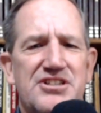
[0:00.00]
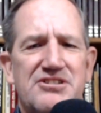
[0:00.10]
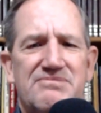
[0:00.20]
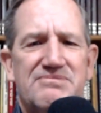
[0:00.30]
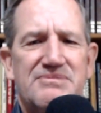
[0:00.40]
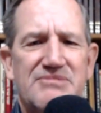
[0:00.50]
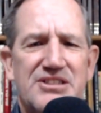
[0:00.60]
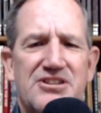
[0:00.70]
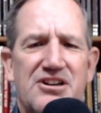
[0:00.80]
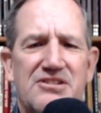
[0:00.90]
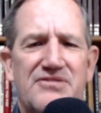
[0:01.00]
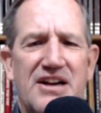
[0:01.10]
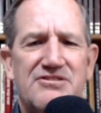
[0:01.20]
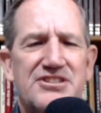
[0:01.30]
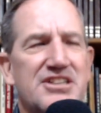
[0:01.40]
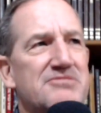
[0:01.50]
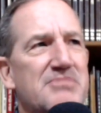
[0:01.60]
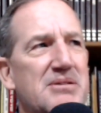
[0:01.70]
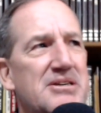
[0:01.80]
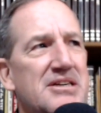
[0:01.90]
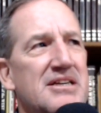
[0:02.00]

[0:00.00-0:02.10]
year, is all 5 or 6 maybe.